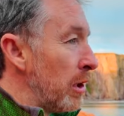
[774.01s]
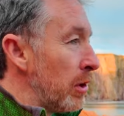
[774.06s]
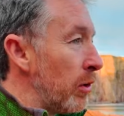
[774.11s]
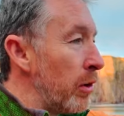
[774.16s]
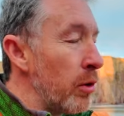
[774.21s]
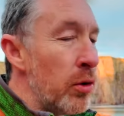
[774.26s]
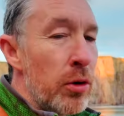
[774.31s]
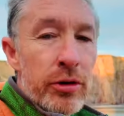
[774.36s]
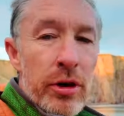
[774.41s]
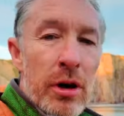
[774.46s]

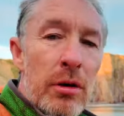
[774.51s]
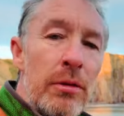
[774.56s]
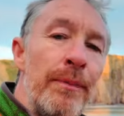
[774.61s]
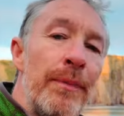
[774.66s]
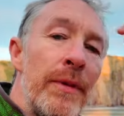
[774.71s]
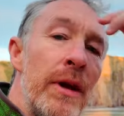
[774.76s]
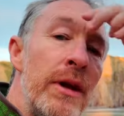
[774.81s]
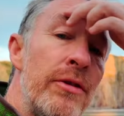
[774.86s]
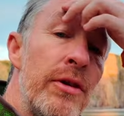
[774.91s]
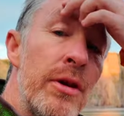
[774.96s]
Gonna go
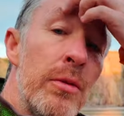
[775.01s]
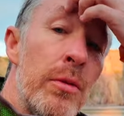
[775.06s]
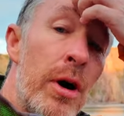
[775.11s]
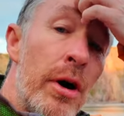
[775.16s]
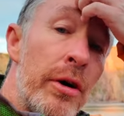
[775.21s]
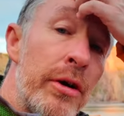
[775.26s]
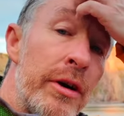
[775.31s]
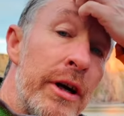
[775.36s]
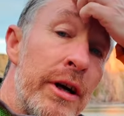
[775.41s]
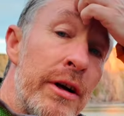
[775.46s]
down into the
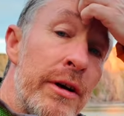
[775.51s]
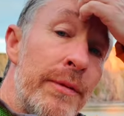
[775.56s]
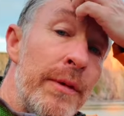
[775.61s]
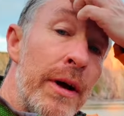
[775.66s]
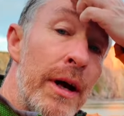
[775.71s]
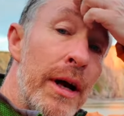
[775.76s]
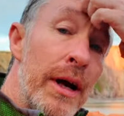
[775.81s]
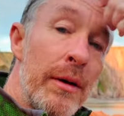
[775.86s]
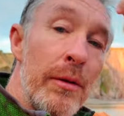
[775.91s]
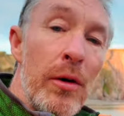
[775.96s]
water here.
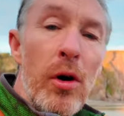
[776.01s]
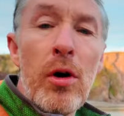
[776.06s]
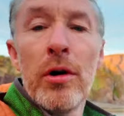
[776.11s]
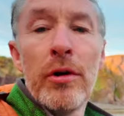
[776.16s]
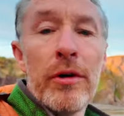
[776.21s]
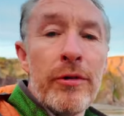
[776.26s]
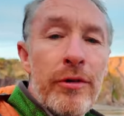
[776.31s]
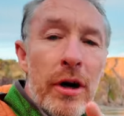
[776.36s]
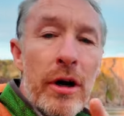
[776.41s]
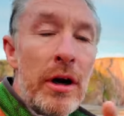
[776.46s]
Uh,
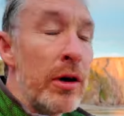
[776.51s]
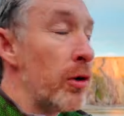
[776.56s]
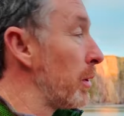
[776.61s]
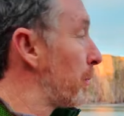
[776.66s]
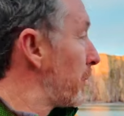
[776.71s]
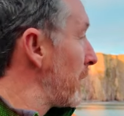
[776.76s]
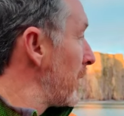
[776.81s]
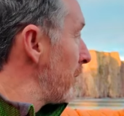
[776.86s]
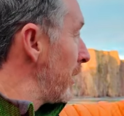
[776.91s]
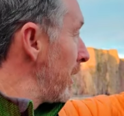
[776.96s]
oh, sorry, I'm gonna
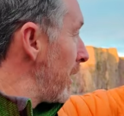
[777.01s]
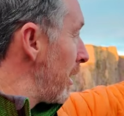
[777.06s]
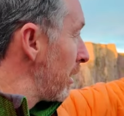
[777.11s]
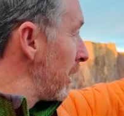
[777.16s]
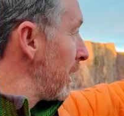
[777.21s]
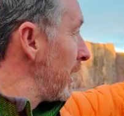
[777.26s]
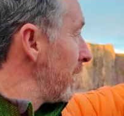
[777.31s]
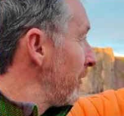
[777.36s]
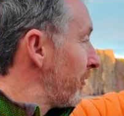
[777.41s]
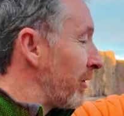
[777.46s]
put on my
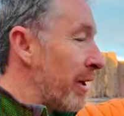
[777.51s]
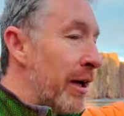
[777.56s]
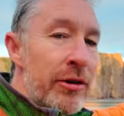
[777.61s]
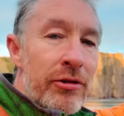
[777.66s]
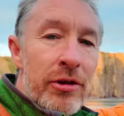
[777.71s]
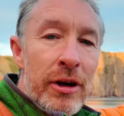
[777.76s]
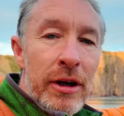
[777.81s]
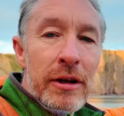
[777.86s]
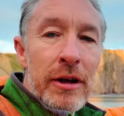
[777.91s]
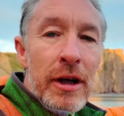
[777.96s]
long lens
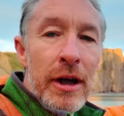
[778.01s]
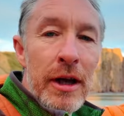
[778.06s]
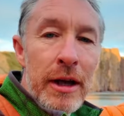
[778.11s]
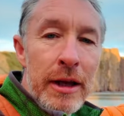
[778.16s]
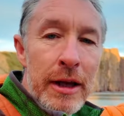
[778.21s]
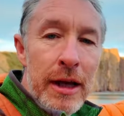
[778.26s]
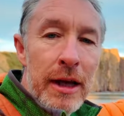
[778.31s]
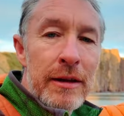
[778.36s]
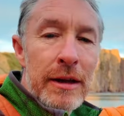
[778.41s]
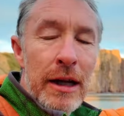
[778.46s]
and try and
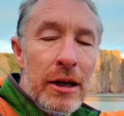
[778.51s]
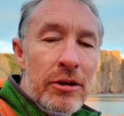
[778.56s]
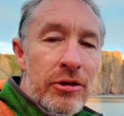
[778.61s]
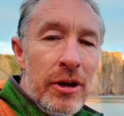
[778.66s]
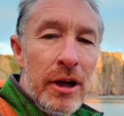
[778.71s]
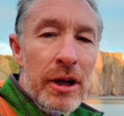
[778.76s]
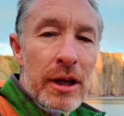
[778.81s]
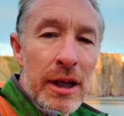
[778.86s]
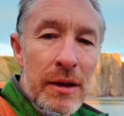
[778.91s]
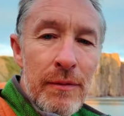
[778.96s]
get that
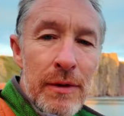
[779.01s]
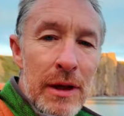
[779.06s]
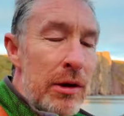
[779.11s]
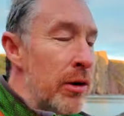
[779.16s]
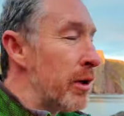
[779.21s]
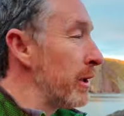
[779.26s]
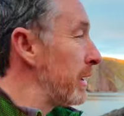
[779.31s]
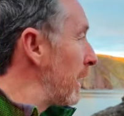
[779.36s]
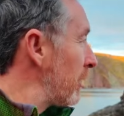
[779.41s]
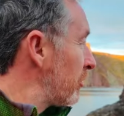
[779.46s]
shot. I'll give you a
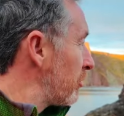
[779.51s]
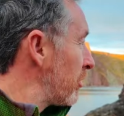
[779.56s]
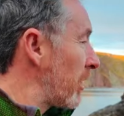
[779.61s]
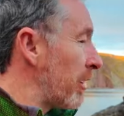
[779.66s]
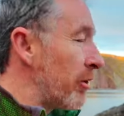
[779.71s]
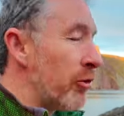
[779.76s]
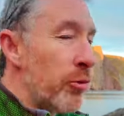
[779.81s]
look at that shot